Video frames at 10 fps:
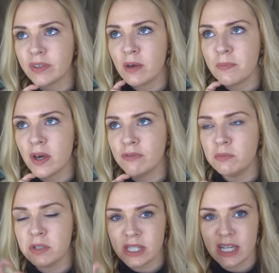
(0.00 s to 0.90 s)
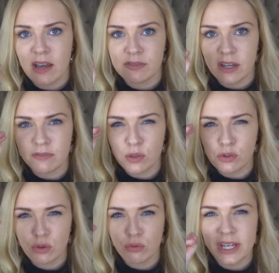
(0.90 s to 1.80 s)
a perfume doesn't have to have those
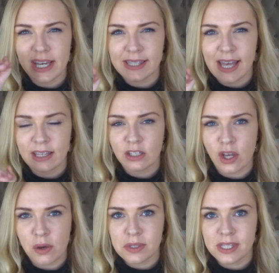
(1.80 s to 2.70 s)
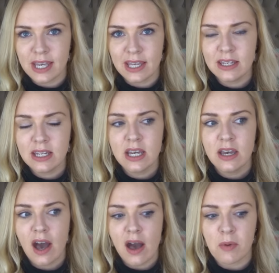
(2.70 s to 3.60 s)
three exact notes in,
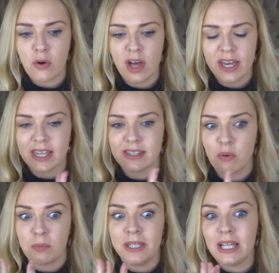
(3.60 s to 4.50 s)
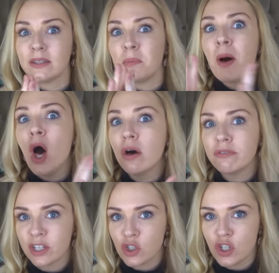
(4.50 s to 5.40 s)
I guess that would be like the
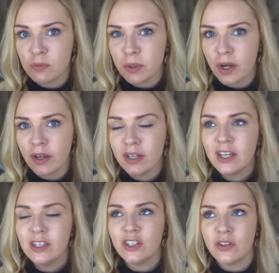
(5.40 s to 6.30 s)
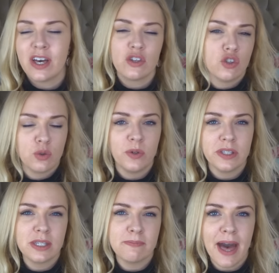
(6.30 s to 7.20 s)
perfect Chypre, you know, that's just
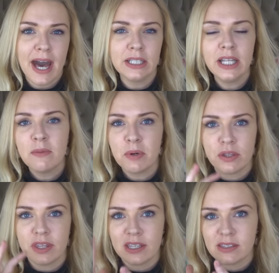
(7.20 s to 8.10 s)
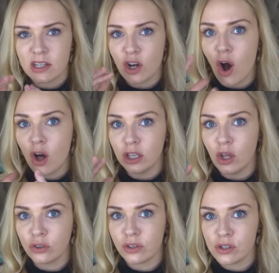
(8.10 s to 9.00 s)
one smell, but things that are
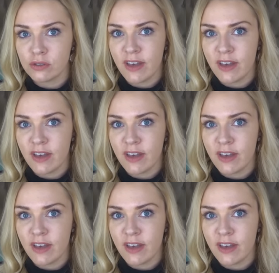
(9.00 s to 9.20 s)
along those